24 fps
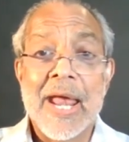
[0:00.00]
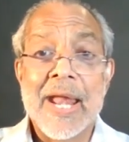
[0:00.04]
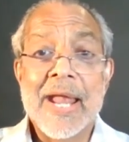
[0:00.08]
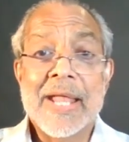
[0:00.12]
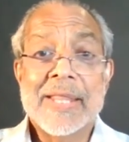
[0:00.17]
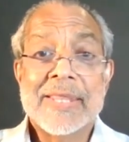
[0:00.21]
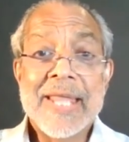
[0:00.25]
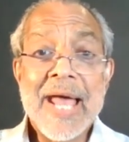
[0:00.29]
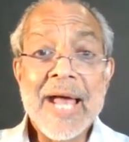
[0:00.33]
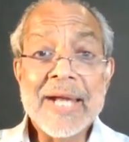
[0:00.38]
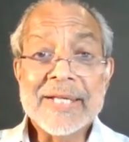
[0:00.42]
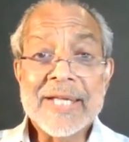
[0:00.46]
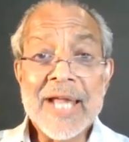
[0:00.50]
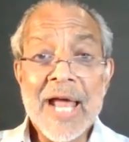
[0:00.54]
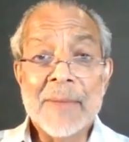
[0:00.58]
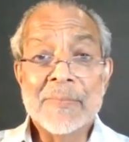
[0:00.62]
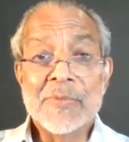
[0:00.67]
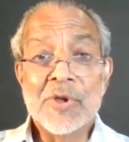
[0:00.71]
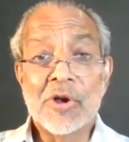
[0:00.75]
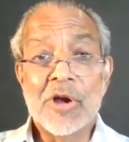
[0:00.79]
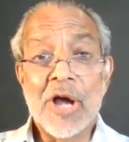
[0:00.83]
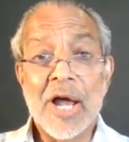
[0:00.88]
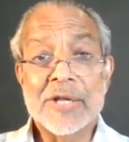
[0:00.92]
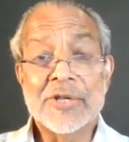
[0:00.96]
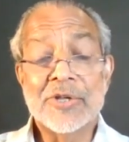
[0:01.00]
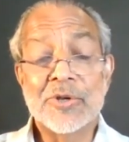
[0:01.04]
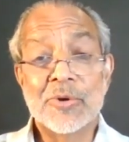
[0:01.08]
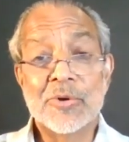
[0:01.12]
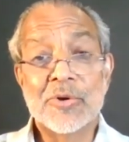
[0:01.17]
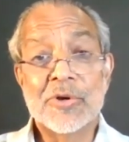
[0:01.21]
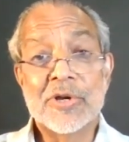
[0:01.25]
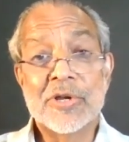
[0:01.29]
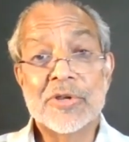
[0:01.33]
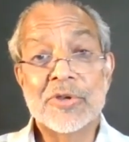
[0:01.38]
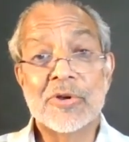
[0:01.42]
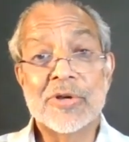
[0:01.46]
And at that time, you got
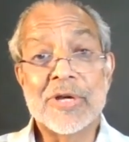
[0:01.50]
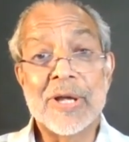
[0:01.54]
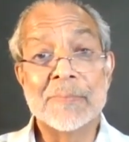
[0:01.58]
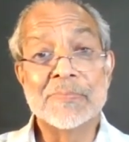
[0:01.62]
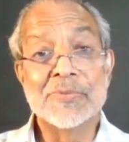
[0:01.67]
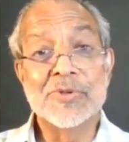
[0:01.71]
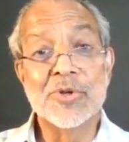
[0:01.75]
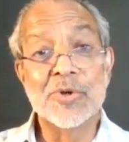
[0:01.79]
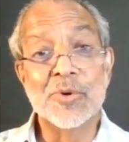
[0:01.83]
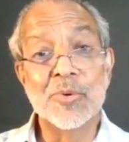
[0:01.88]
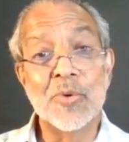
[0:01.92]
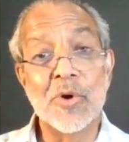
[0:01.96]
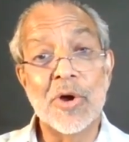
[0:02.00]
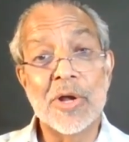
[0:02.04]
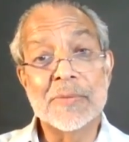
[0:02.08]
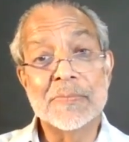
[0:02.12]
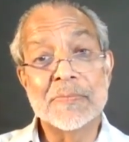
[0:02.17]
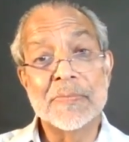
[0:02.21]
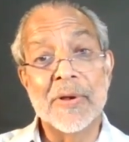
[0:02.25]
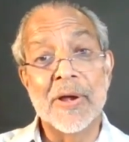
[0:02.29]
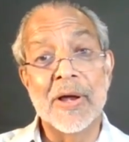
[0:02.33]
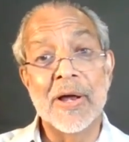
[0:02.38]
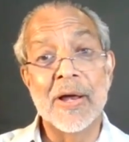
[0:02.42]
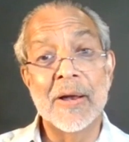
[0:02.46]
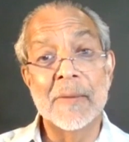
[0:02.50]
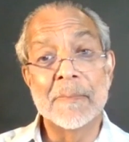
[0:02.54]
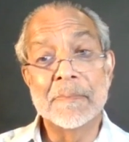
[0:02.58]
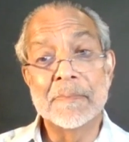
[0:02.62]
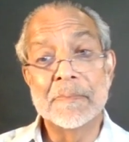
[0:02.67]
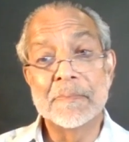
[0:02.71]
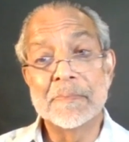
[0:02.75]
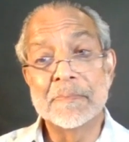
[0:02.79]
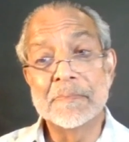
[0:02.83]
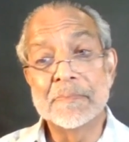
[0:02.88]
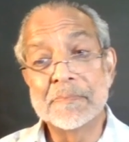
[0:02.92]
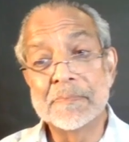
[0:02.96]
to you come to what uh,
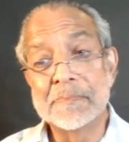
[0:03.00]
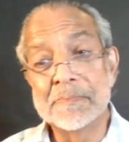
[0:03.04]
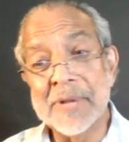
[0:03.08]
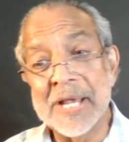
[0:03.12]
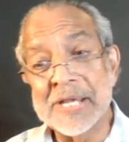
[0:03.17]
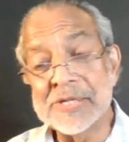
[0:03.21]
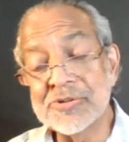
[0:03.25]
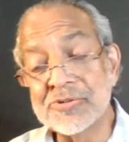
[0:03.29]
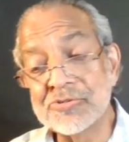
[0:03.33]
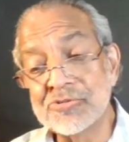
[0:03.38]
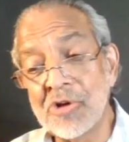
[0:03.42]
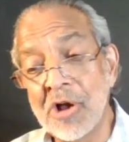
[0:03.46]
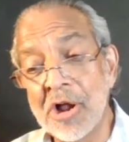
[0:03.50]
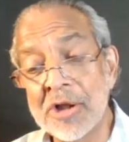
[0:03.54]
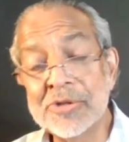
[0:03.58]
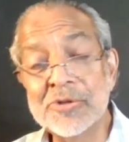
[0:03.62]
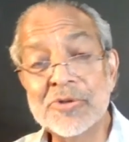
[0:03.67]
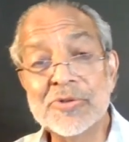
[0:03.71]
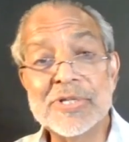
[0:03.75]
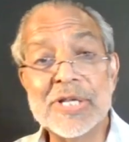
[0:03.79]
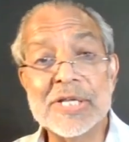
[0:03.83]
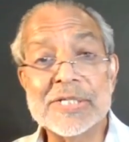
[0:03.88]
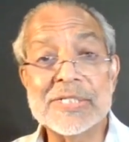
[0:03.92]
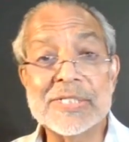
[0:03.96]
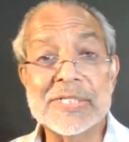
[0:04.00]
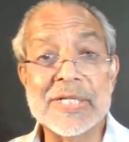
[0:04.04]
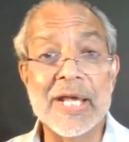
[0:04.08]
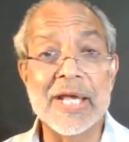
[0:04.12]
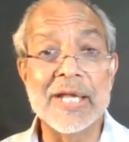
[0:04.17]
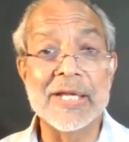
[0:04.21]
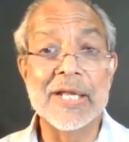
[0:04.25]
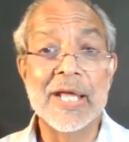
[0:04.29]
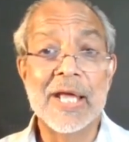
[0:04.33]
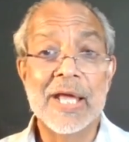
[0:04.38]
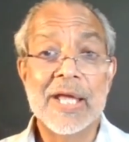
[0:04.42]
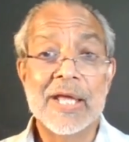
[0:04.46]
Pastor Ron you just
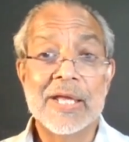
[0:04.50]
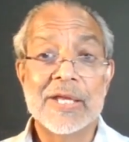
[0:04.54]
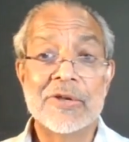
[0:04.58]
said.